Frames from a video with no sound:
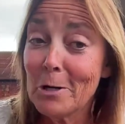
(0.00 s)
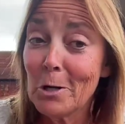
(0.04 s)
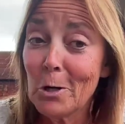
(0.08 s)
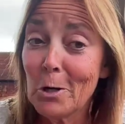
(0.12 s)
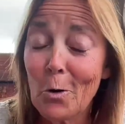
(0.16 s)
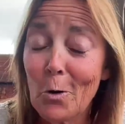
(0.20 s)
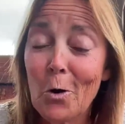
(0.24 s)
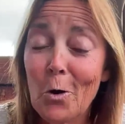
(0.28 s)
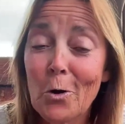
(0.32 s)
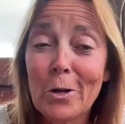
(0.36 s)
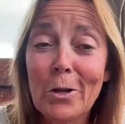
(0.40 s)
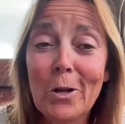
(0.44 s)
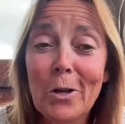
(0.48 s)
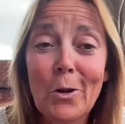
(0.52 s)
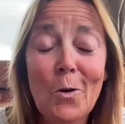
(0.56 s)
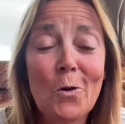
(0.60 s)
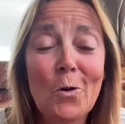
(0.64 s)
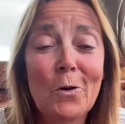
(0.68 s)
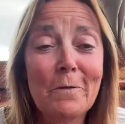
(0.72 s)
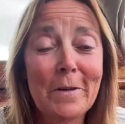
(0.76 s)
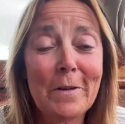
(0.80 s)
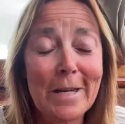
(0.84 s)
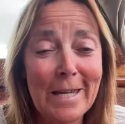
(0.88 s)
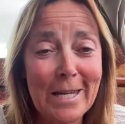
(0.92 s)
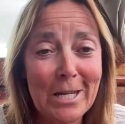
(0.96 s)
I'm on a
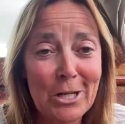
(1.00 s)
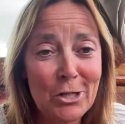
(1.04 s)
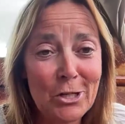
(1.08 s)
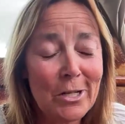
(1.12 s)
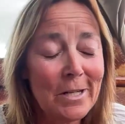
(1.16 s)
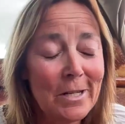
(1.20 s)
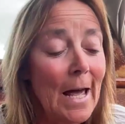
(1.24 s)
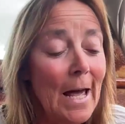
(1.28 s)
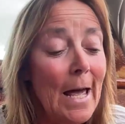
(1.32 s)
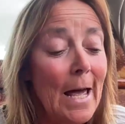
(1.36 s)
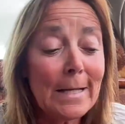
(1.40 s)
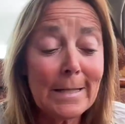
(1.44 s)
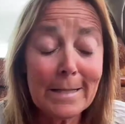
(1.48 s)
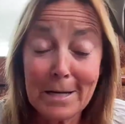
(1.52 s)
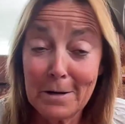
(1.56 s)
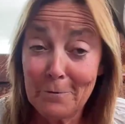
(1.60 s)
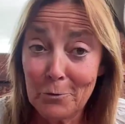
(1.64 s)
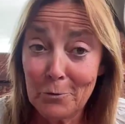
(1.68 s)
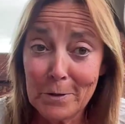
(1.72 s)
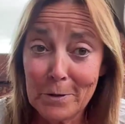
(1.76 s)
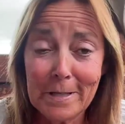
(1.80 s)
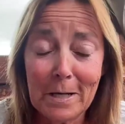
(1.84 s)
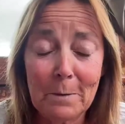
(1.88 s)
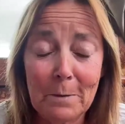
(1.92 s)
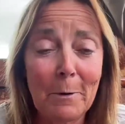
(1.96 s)
long vacation, as
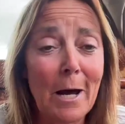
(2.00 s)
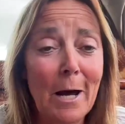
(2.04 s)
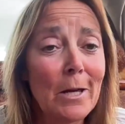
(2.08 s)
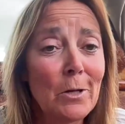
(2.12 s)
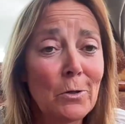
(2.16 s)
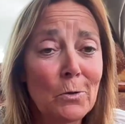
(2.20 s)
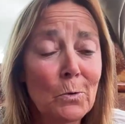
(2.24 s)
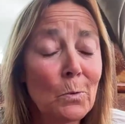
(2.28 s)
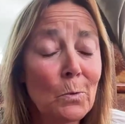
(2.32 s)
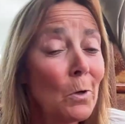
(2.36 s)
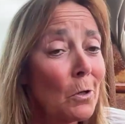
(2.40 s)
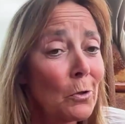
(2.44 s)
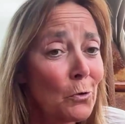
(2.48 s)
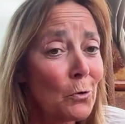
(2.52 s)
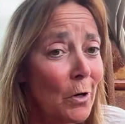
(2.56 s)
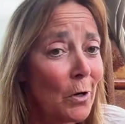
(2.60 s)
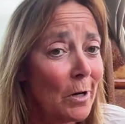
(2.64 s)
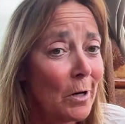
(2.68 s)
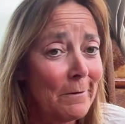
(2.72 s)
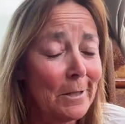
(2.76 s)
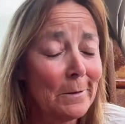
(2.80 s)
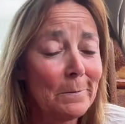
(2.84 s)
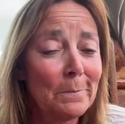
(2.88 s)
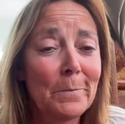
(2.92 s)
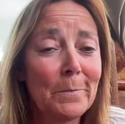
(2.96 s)
every summer. I do not
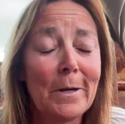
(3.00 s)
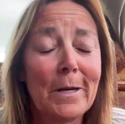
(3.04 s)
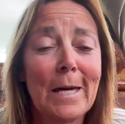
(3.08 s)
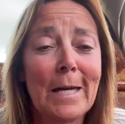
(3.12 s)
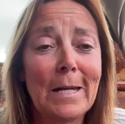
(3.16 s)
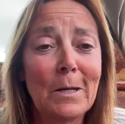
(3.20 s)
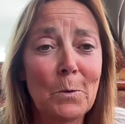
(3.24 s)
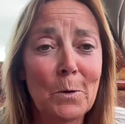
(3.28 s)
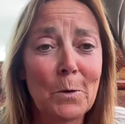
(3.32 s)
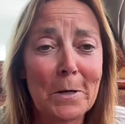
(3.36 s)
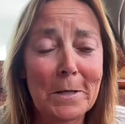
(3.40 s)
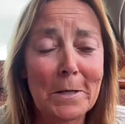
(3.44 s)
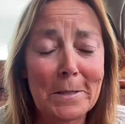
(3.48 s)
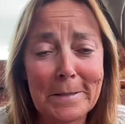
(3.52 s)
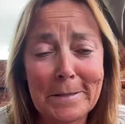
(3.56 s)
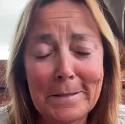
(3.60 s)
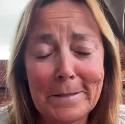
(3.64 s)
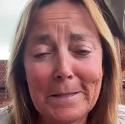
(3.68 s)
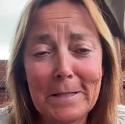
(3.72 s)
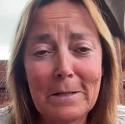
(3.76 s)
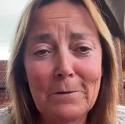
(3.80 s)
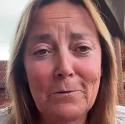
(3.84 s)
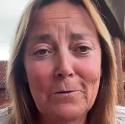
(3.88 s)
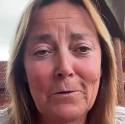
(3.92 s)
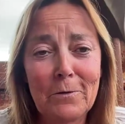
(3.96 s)
travel anywhere
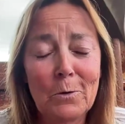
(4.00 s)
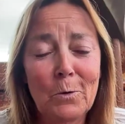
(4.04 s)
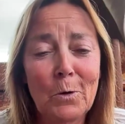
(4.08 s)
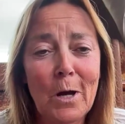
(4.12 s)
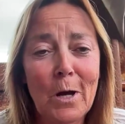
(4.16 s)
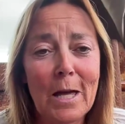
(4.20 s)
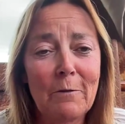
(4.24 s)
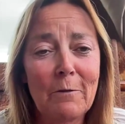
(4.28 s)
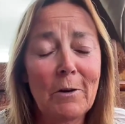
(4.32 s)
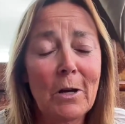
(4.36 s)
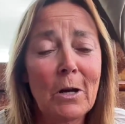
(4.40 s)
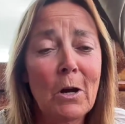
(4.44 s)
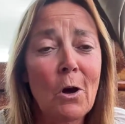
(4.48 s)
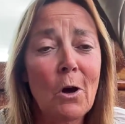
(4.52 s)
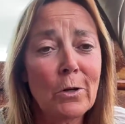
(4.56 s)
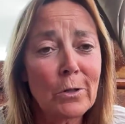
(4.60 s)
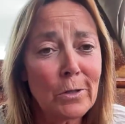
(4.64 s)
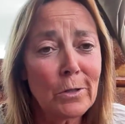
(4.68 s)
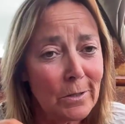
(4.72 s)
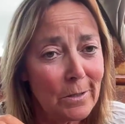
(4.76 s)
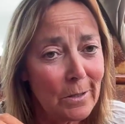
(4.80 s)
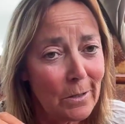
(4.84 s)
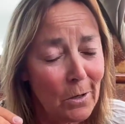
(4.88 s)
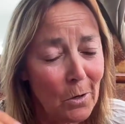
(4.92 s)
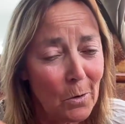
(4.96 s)
else. If I
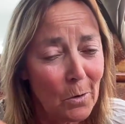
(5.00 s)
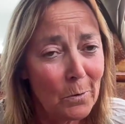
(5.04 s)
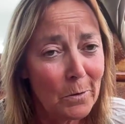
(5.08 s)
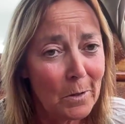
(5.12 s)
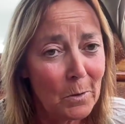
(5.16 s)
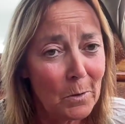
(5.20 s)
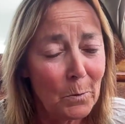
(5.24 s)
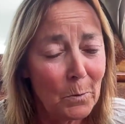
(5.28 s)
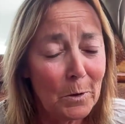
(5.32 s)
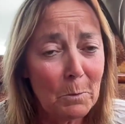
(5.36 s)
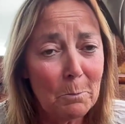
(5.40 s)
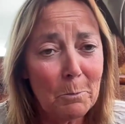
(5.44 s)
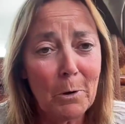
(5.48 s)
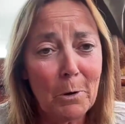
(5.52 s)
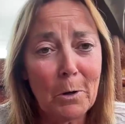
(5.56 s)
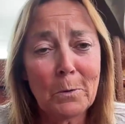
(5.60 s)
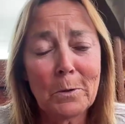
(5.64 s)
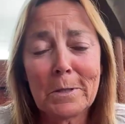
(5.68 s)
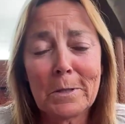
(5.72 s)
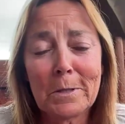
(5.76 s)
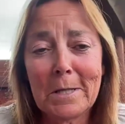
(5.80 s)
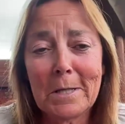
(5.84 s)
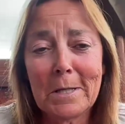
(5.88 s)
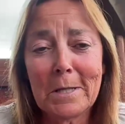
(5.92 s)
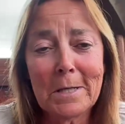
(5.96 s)
can't go there with a
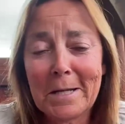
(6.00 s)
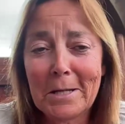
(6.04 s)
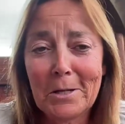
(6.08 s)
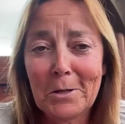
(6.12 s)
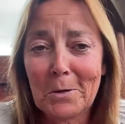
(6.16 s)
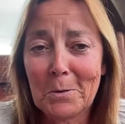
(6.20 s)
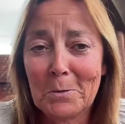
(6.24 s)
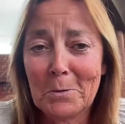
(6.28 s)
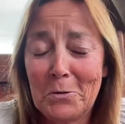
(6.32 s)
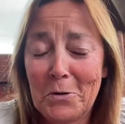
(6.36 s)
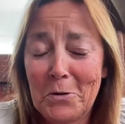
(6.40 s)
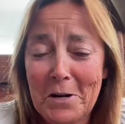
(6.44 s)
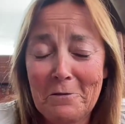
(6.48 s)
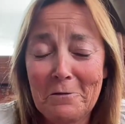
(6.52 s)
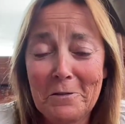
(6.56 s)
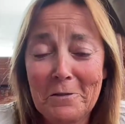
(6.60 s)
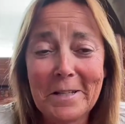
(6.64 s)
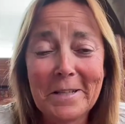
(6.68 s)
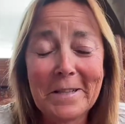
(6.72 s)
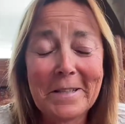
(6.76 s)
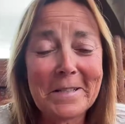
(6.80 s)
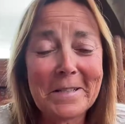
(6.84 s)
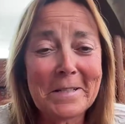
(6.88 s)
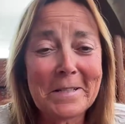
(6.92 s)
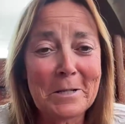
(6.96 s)
boat, then I don't travel
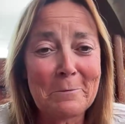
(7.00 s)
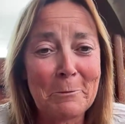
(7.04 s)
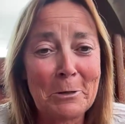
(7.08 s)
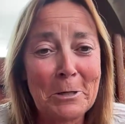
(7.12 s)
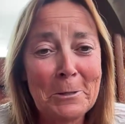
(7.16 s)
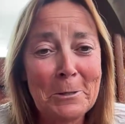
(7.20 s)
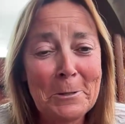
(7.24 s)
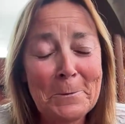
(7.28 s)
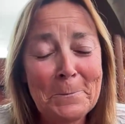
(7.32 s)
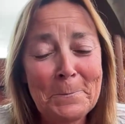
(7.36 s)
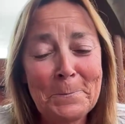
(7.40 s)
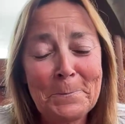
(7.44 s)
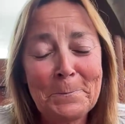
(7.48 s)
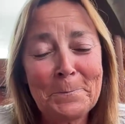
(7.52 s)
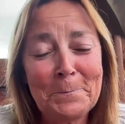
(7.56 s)
in the summer.